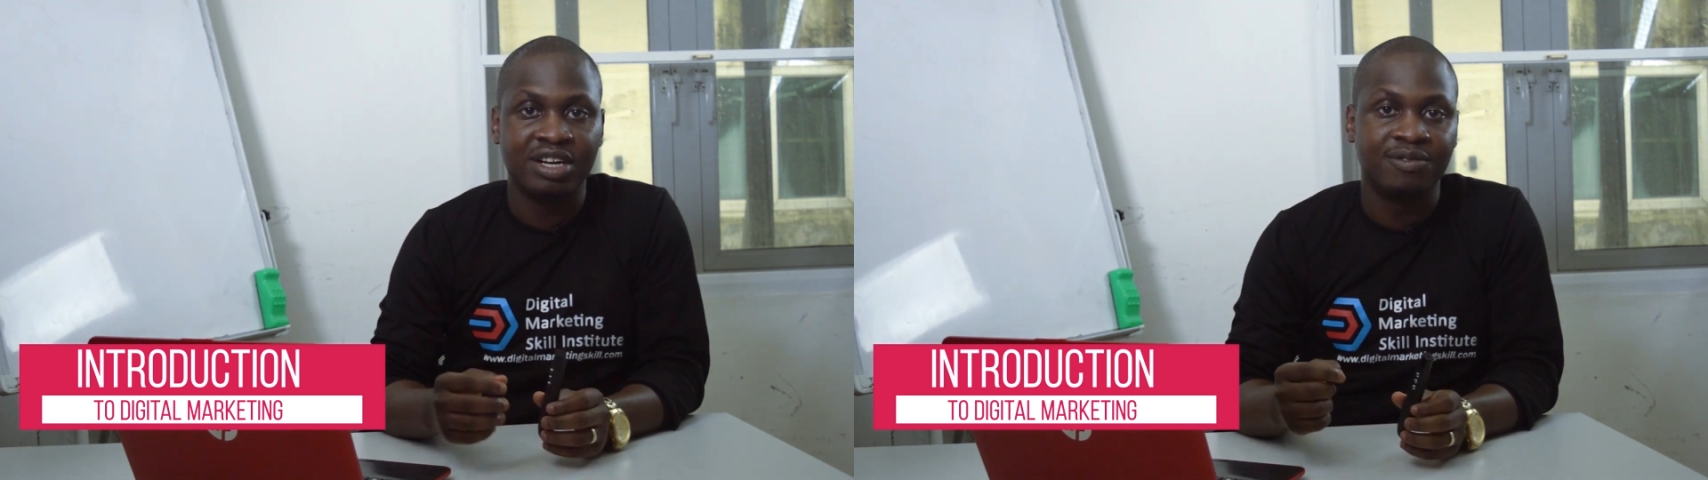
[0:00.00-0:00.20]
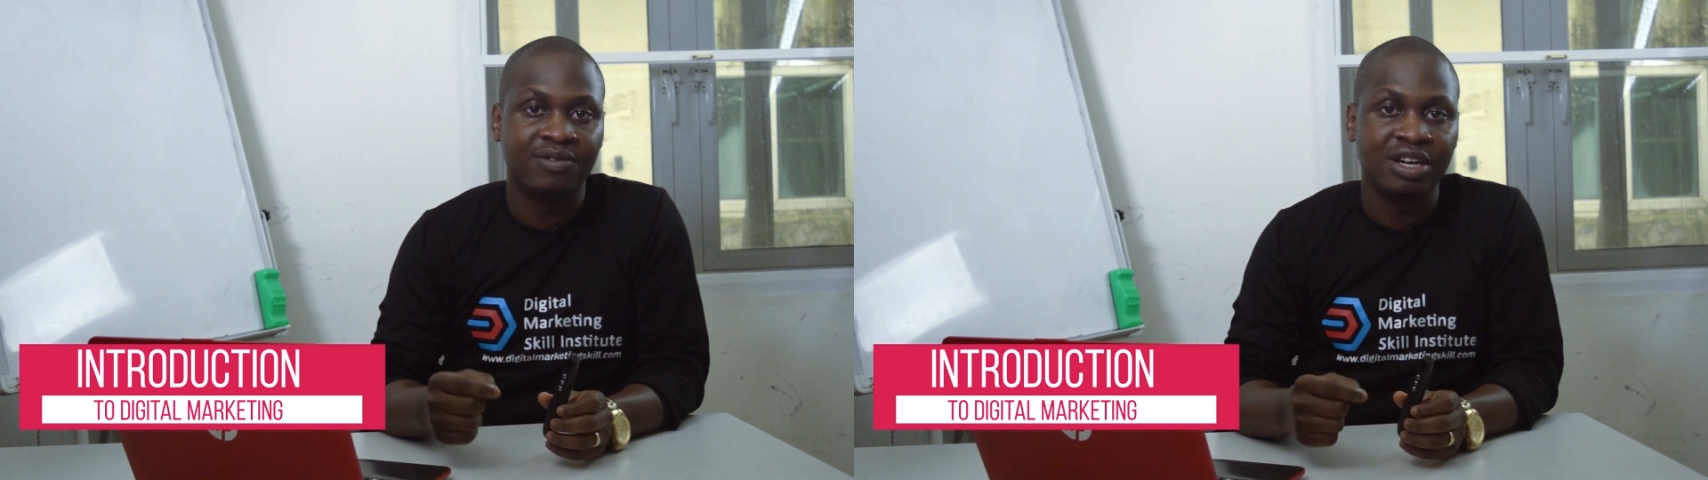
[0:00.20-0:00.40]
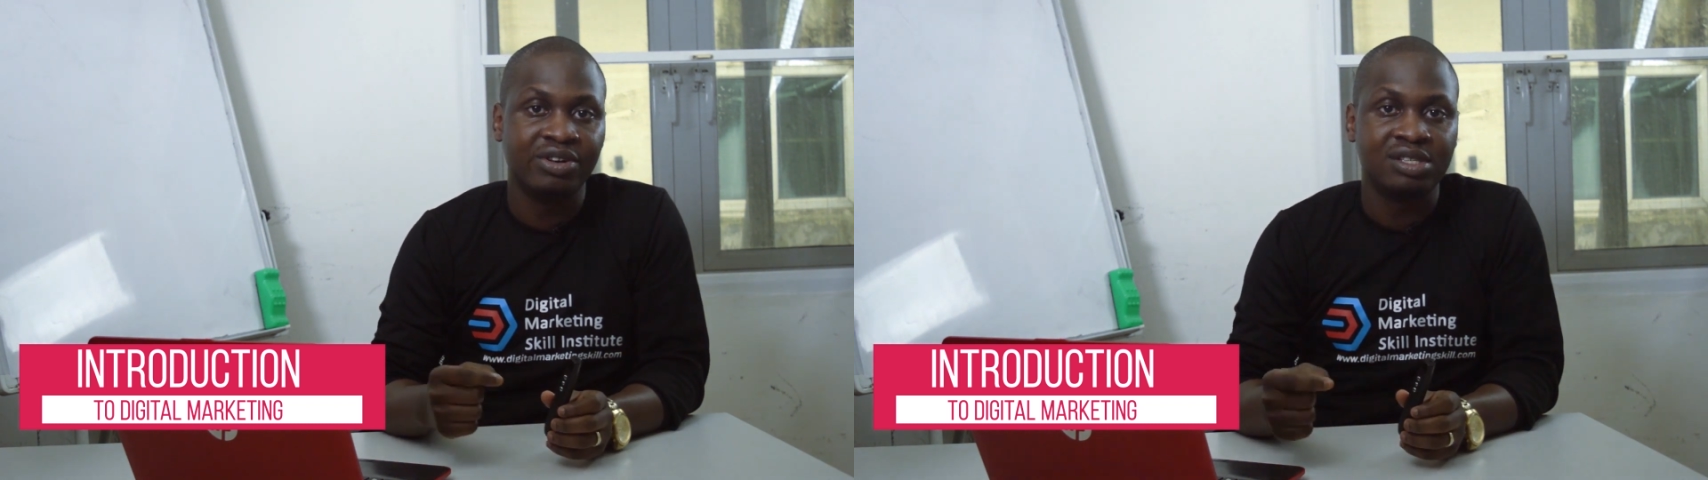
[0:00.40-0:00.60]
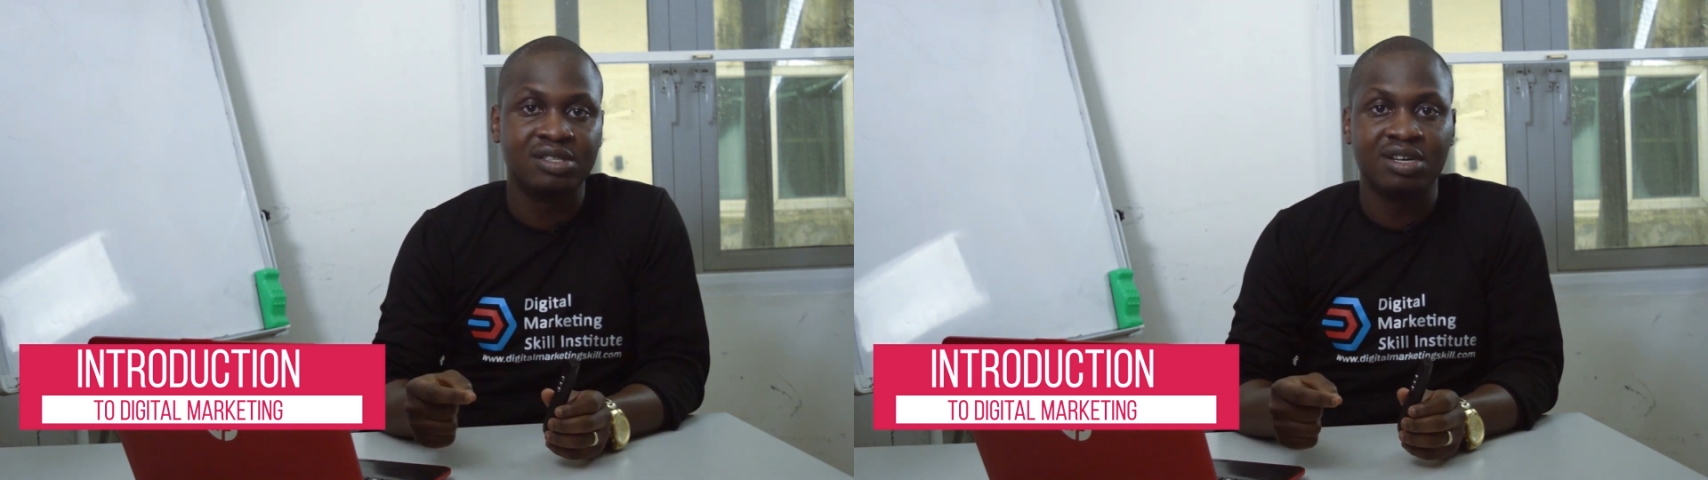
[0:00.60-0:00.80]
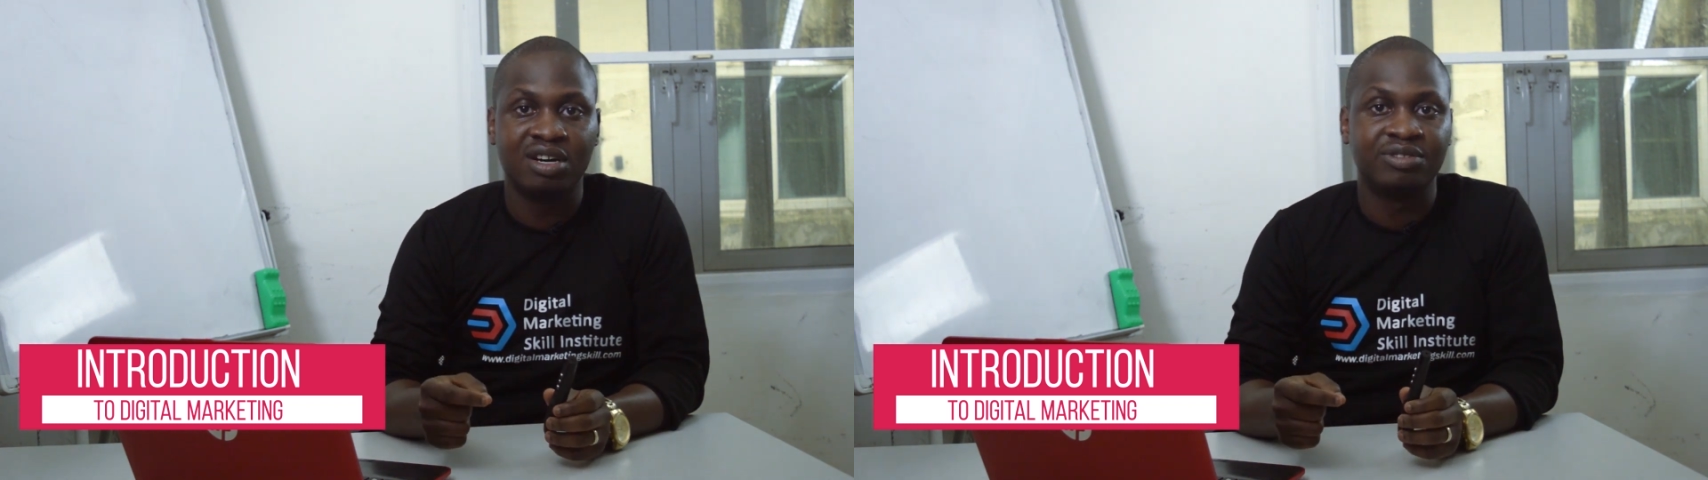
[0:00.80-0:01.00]
and the value
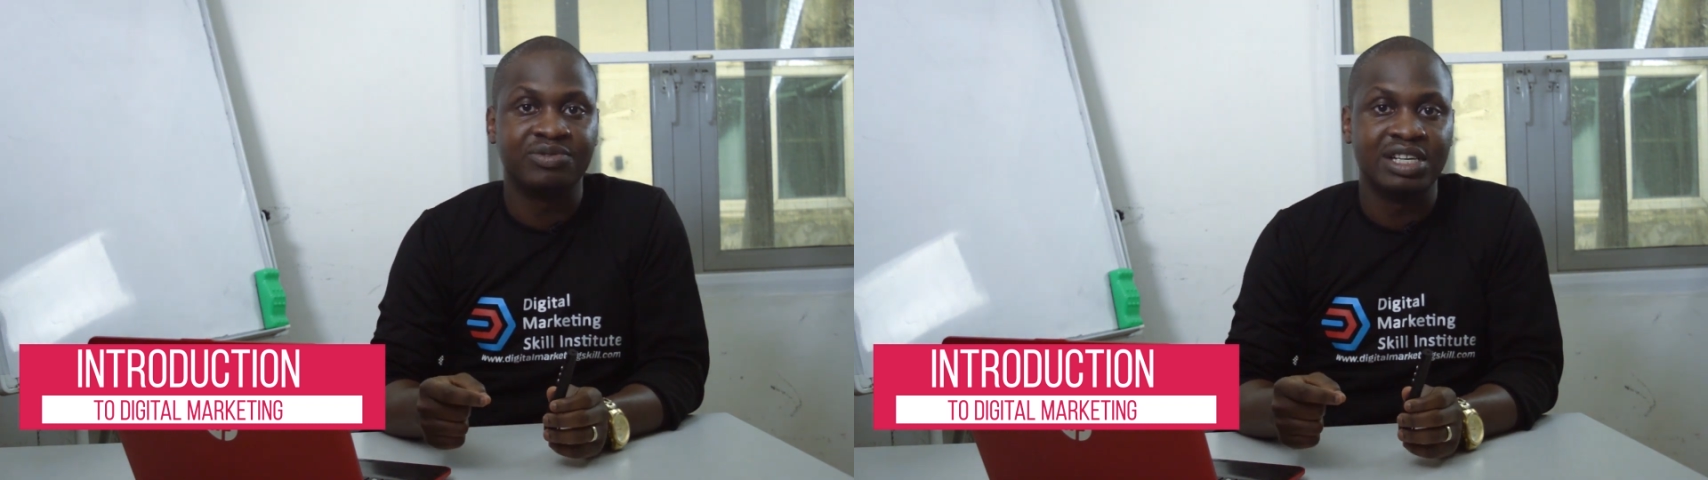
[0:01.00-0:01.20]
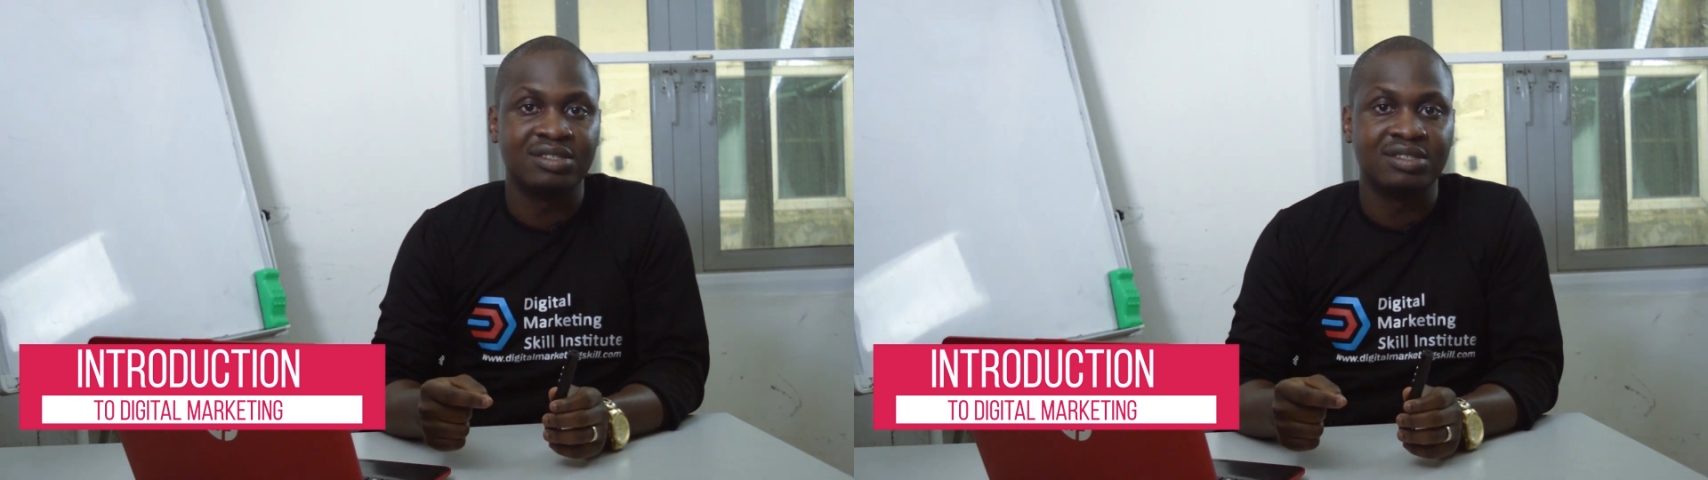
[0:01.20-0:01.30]
itself